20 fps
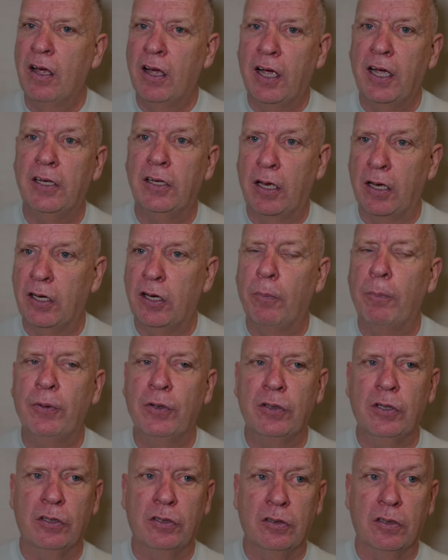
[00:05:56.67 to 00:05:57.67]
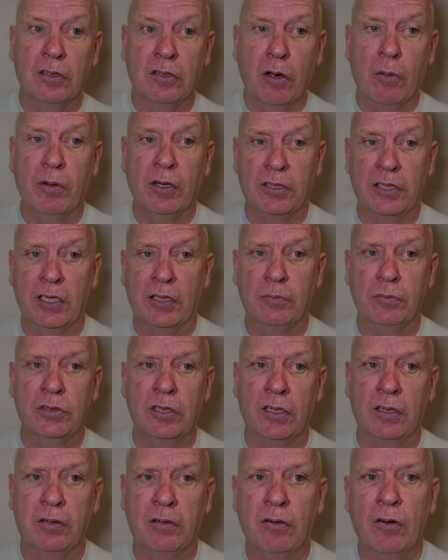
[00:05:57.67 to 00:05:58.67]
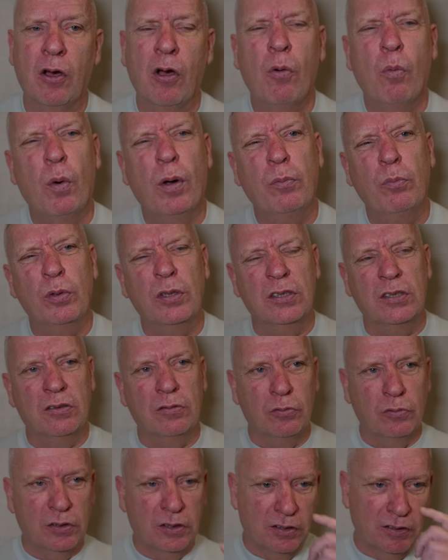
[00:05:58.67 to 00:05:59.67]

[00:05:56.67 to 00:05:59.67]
He got put in a couple of times. One was a